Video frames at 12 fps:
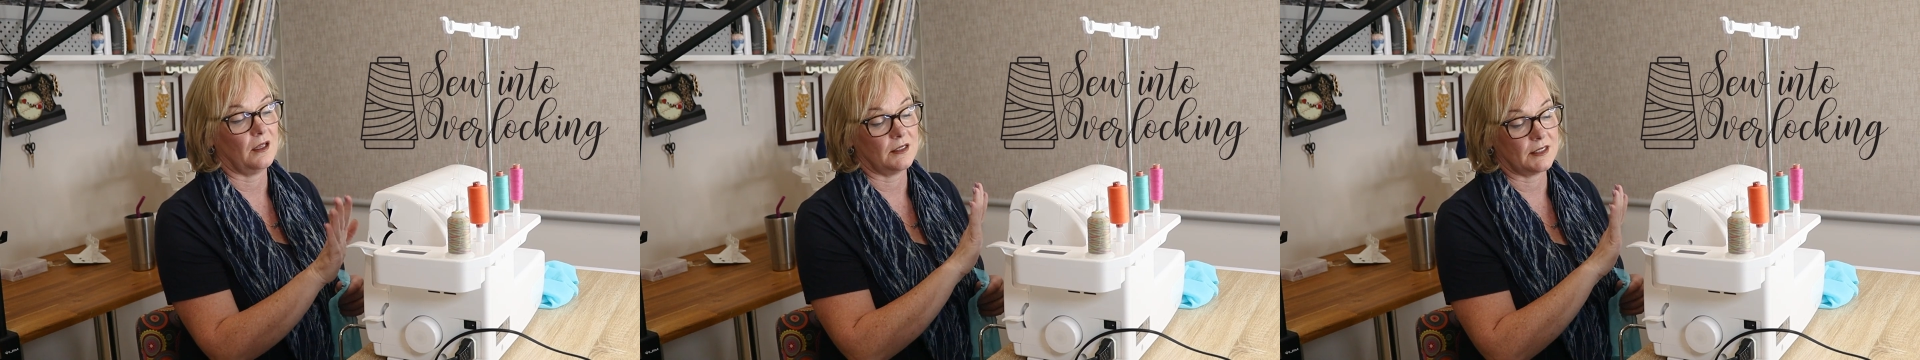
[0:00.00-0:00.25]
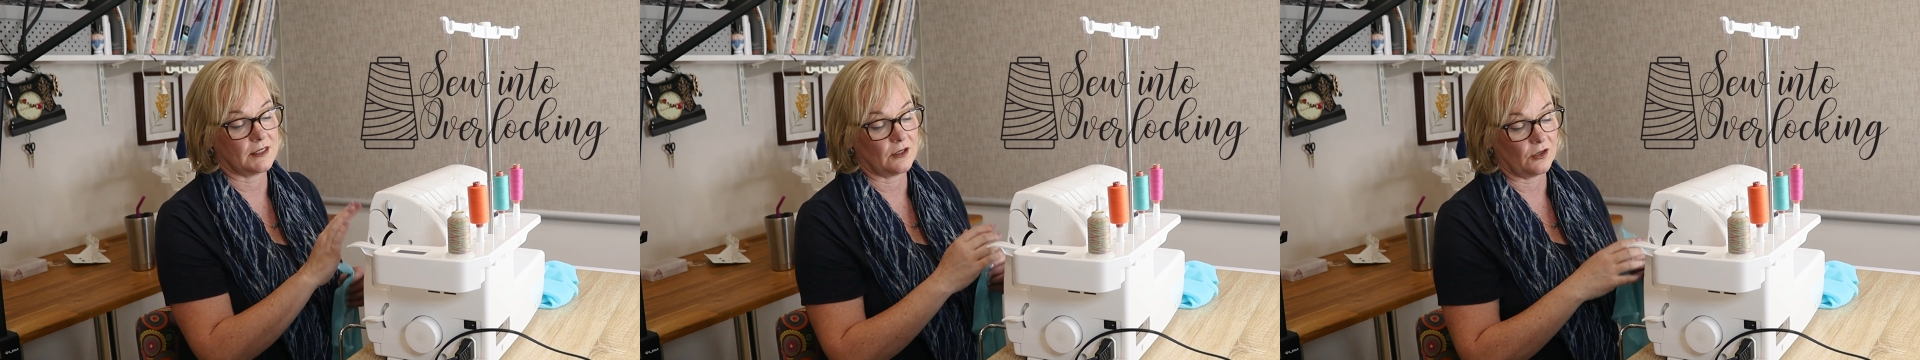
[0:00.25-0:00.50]

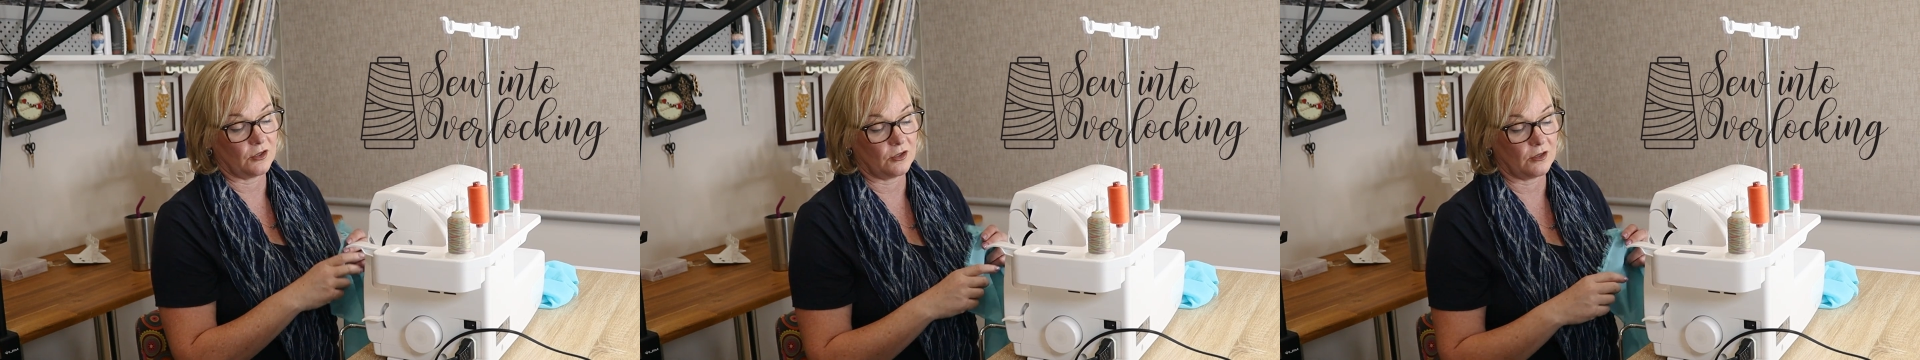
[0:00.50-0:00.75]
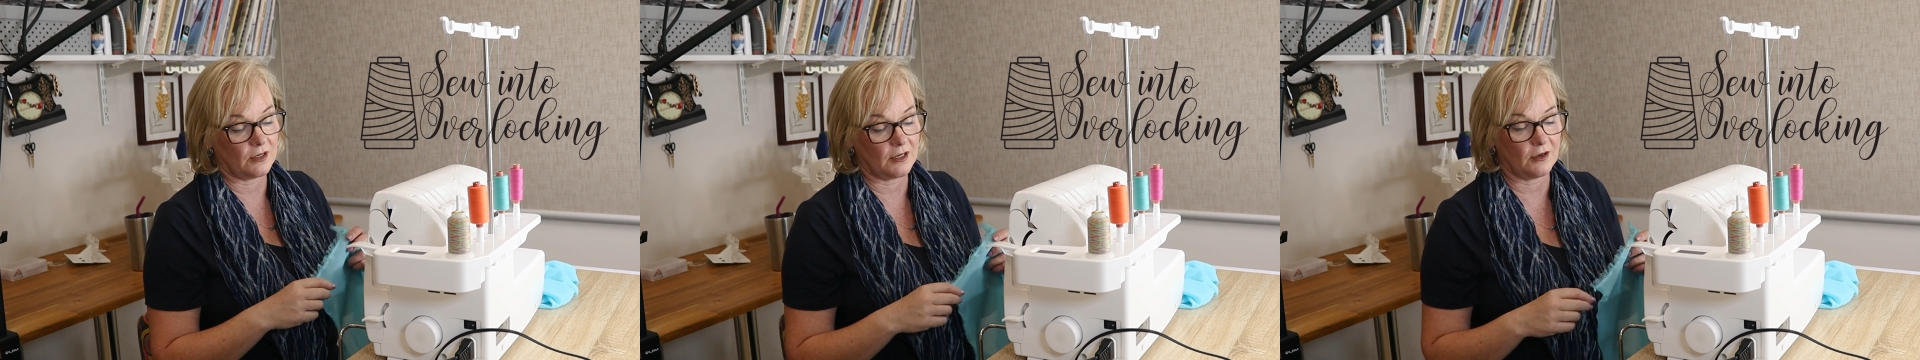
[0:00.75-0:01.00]
So
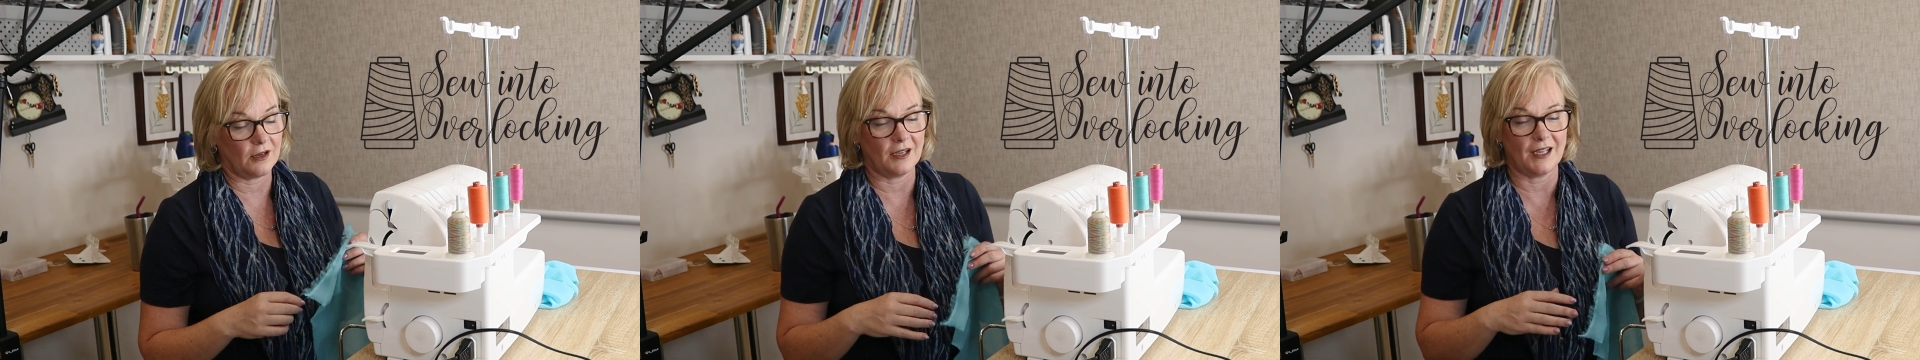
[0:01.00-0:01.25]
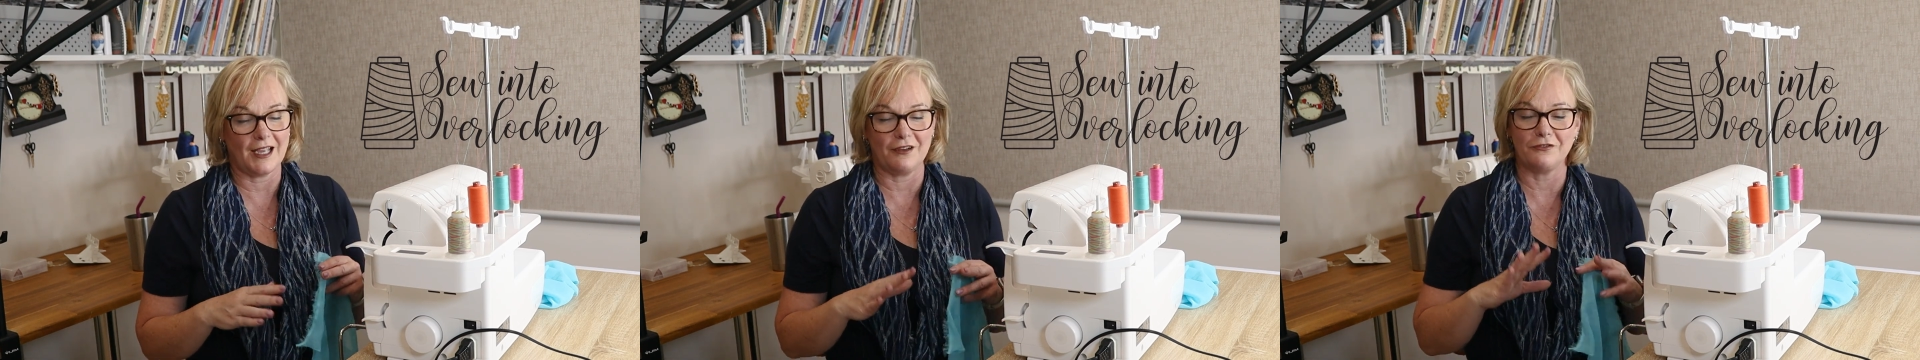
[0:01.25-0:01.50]

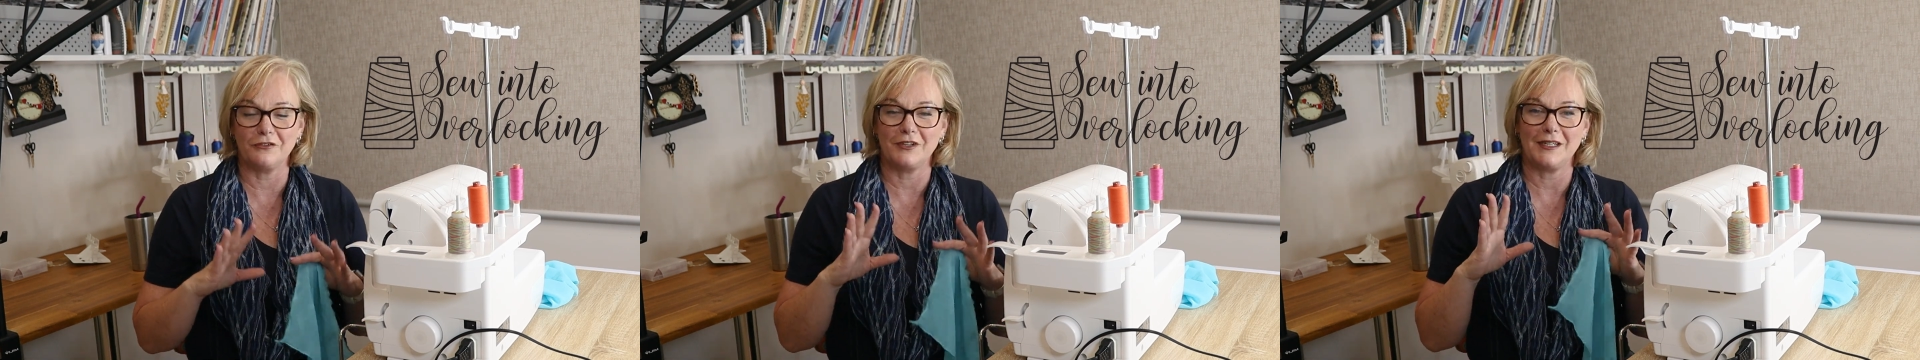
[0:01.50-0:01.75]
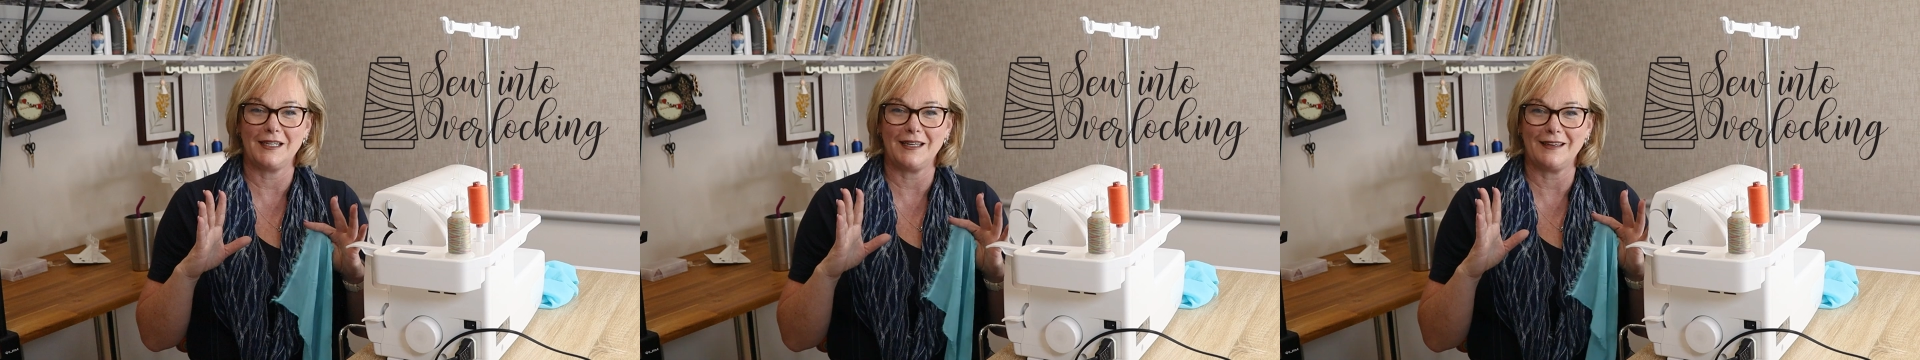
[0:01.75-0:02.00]

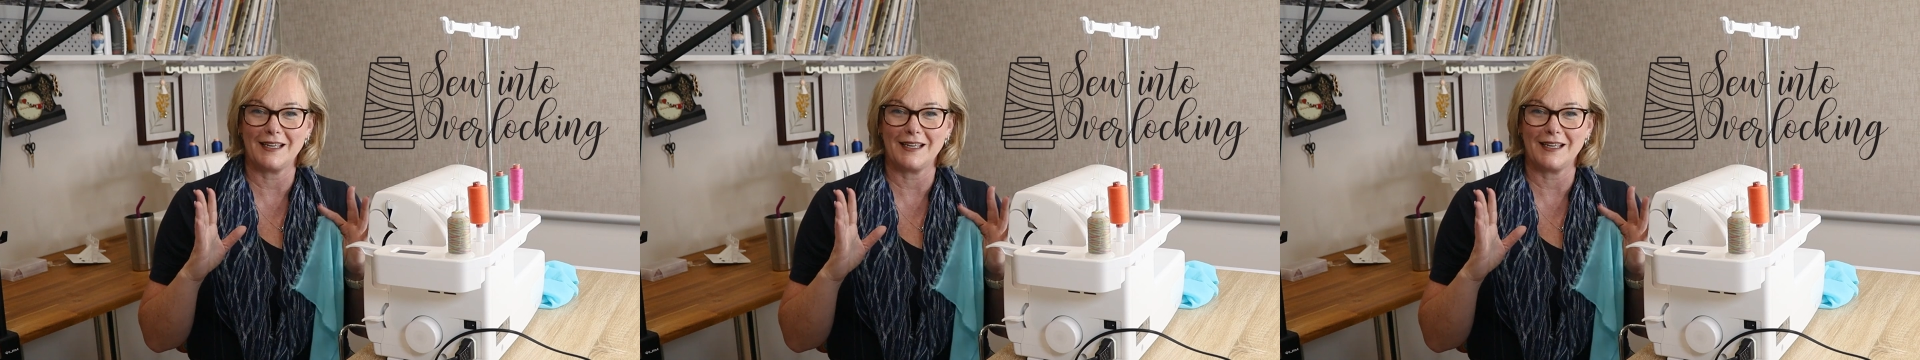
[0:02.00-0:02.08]
every